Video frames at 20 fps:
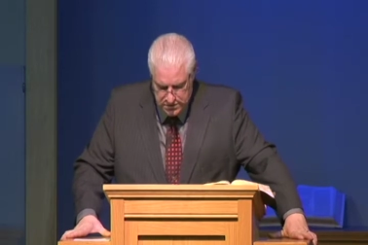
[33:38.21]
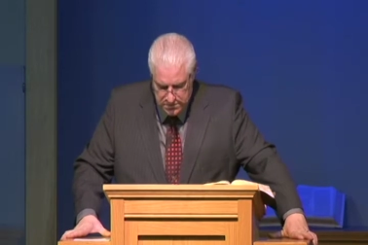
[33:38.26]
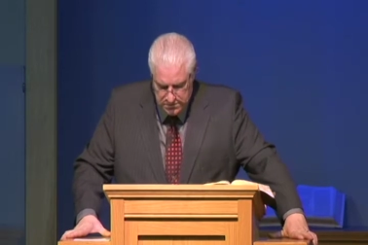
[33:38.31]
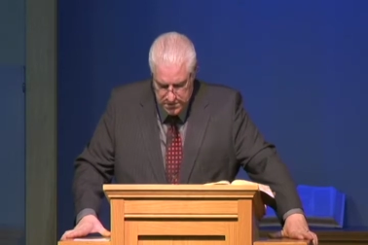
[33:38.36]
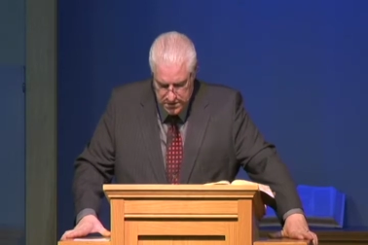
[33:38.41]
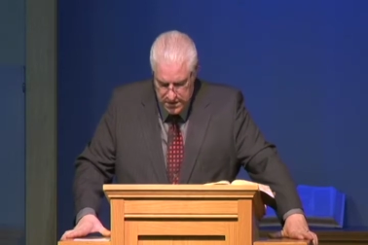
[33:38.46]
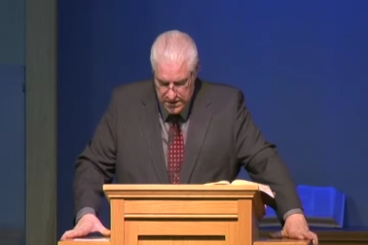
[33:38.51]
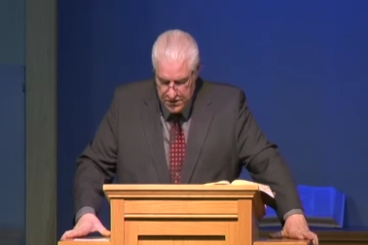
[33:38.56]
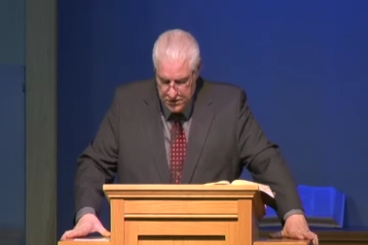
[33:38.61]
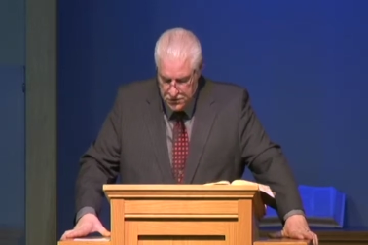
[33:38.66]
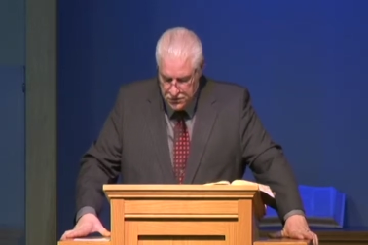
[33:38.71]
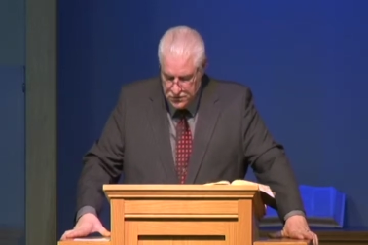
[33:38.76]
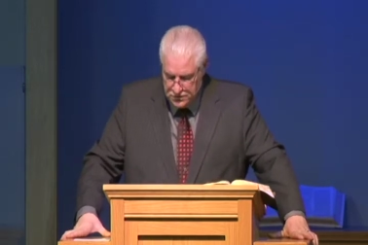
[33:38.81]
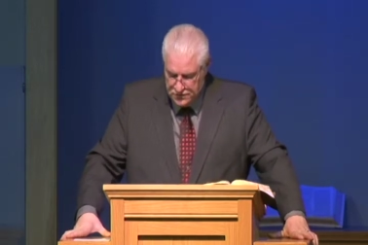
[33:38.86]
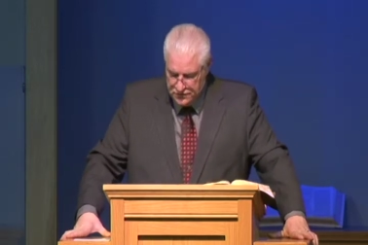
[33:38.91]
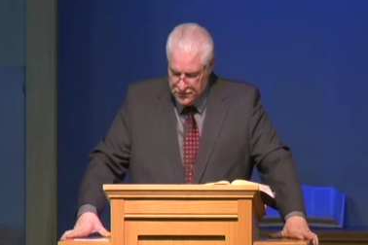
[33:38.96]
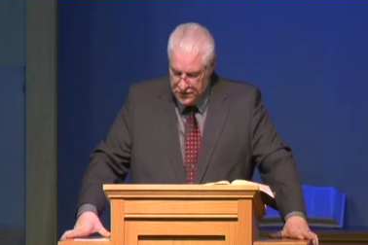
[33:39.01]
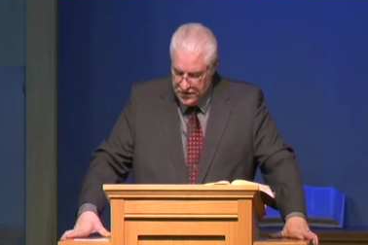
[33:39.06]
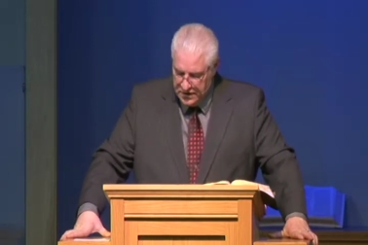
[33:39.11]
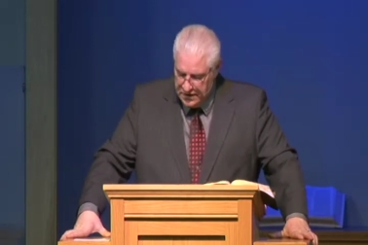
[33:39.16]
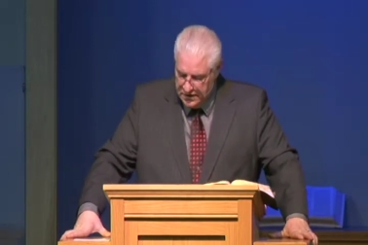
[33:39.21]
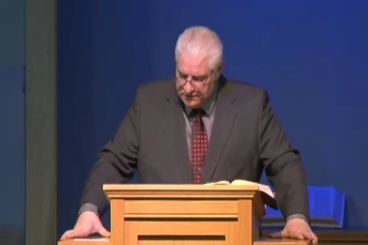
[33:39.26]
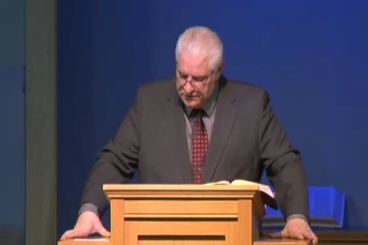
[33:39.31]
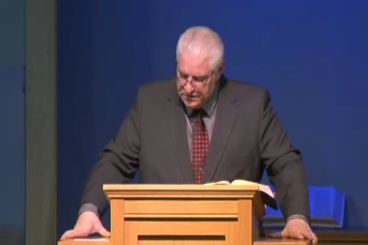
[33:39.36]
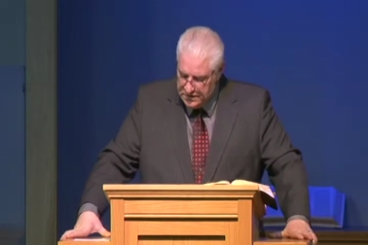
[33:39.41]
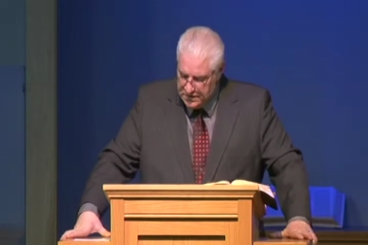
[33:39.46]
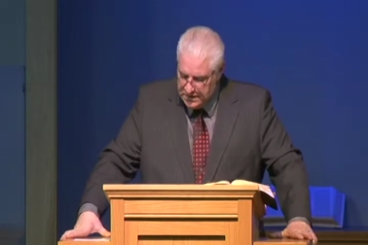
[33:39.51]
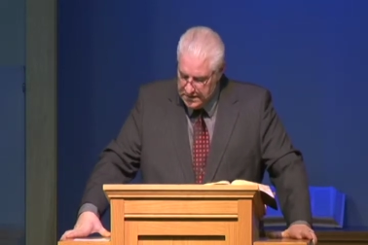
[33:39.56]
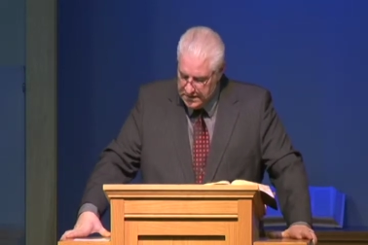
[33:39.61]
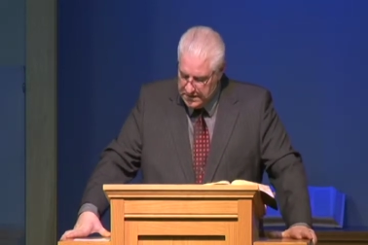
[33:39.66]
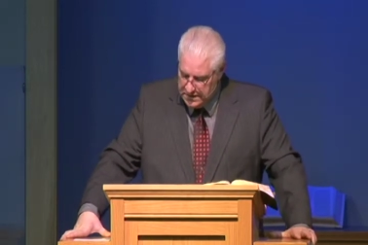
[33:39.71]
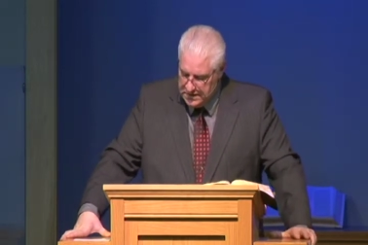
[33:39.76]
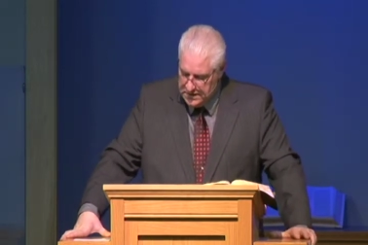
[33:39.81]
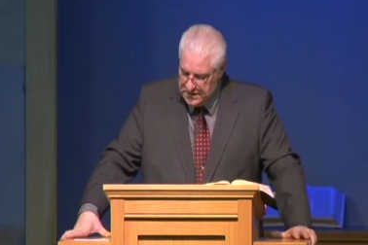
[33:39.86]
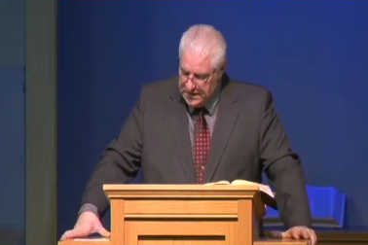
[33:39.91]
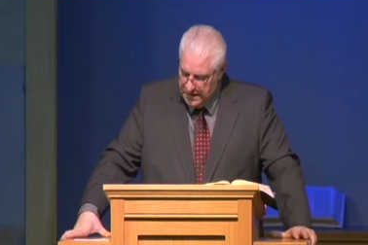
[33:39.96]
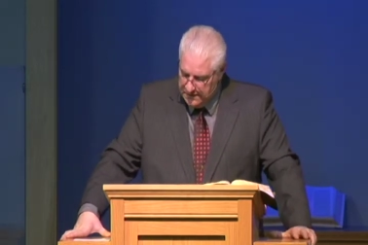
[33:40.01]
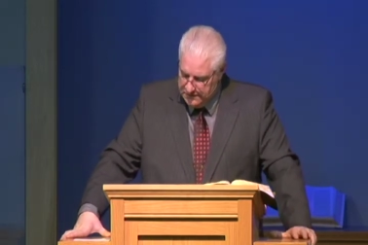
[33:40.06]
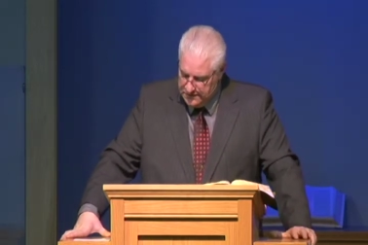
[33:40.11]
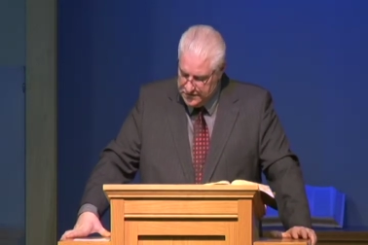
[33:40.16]
But he who is forgiven little
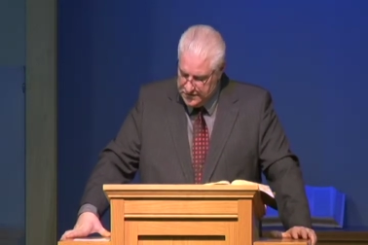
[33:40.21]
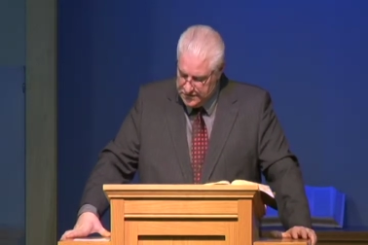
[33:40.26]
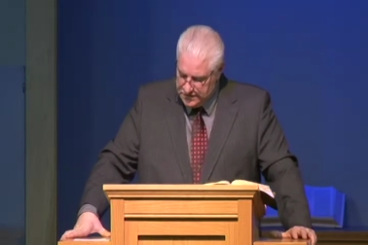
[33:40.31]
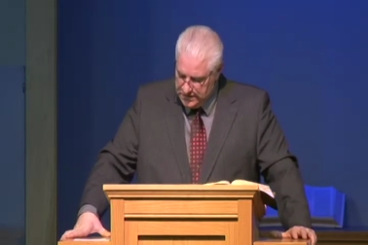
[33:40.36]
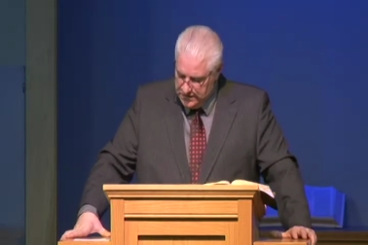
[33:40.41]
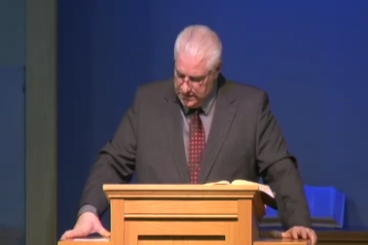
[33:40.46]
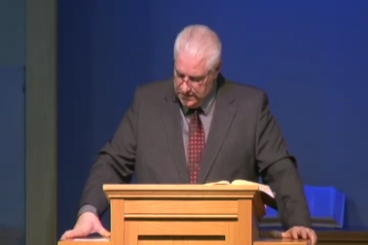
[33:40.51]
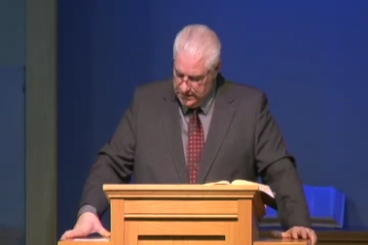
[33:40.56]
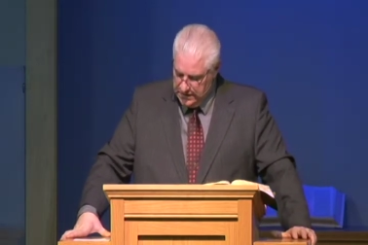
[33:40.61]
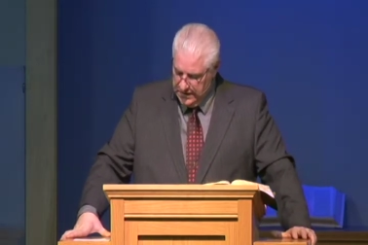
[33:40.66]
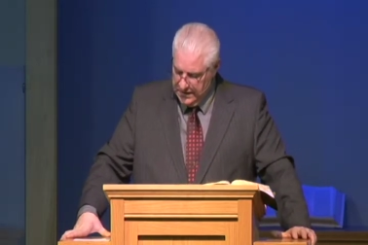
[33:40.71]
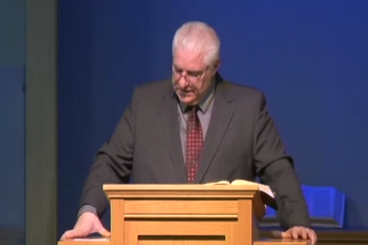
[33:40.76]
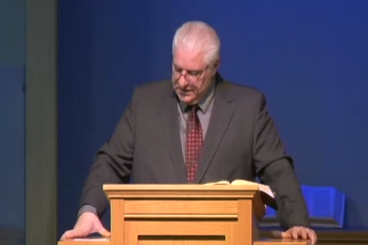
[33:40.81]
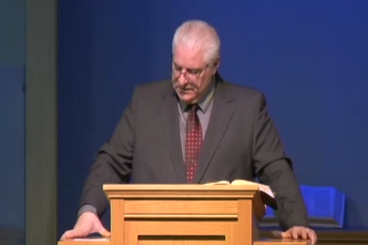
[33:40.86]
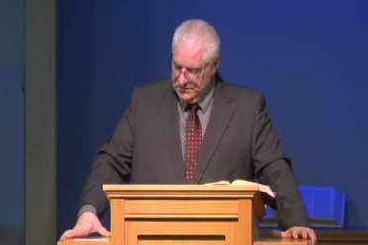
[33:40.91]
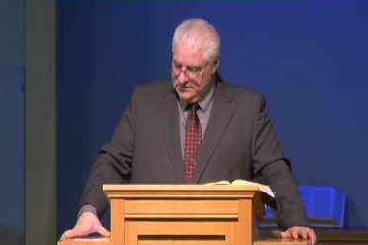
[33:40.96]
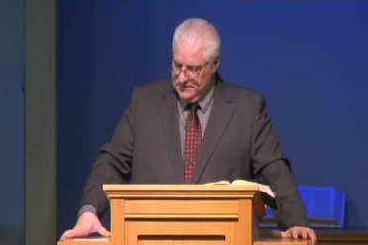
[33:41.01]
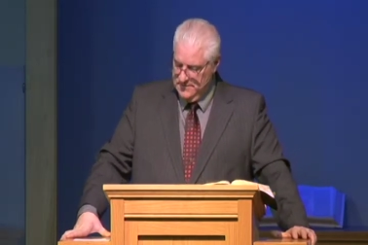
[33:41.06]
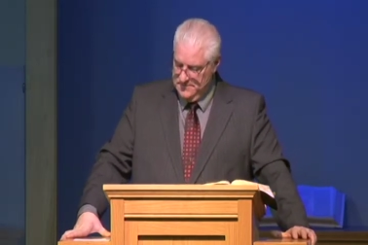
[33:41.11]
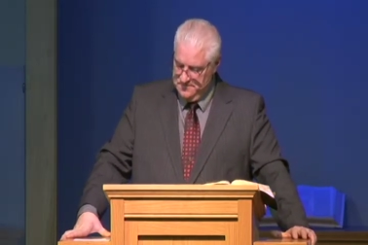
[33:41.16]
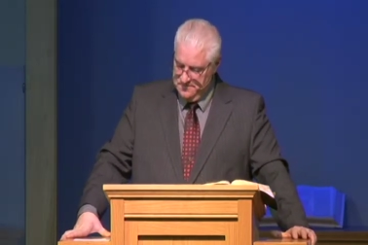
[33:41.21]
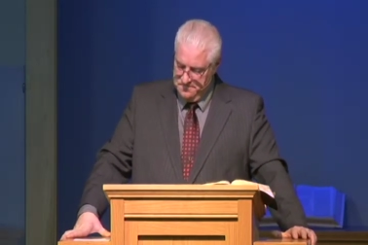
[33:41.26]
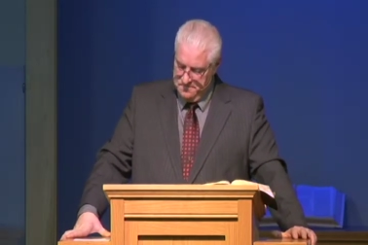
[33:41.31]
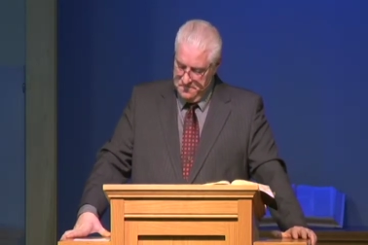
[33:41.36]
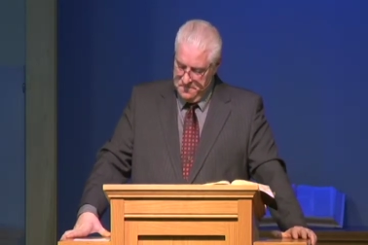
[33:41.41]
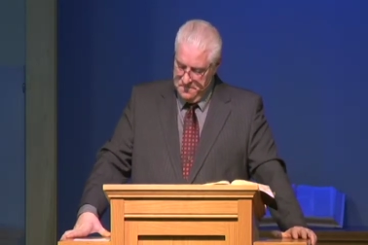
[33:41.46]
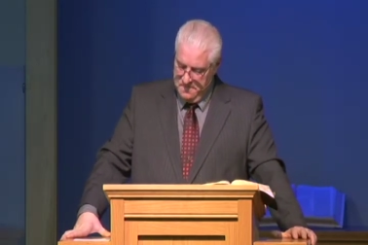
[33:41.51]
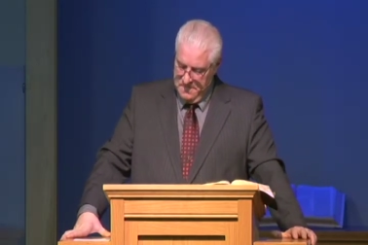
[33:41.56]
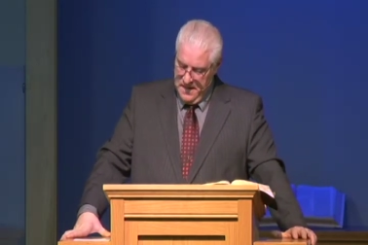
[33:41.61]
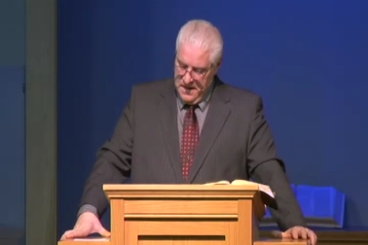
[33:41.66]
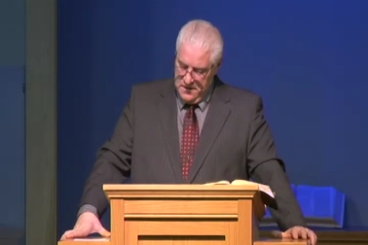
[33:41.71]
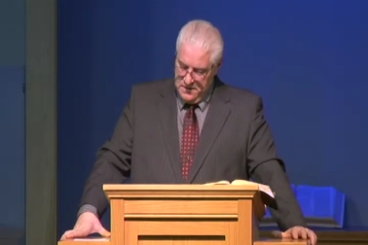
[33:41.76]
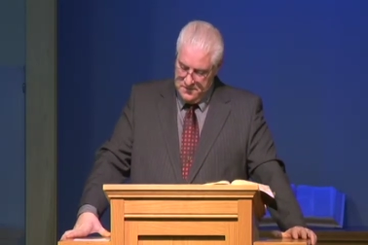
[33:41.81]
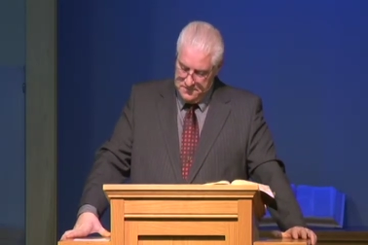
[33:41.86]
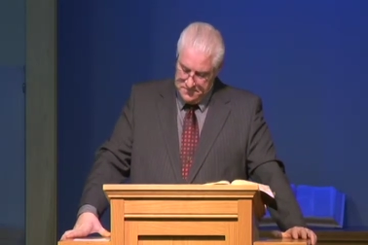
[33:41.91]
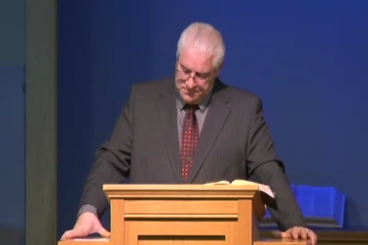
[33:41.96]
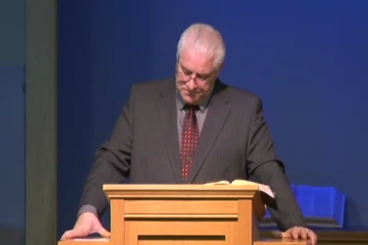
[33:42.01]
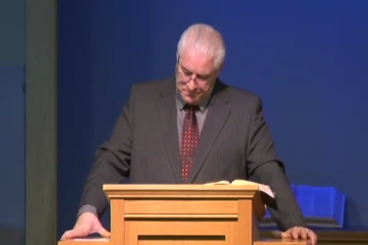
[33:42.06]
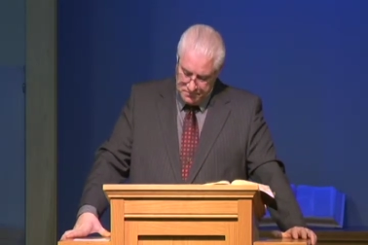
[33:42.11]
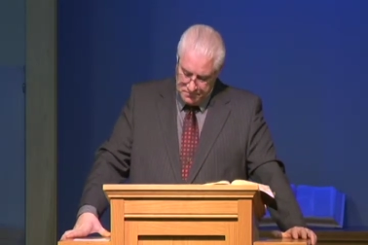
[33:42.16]
loves little. Now,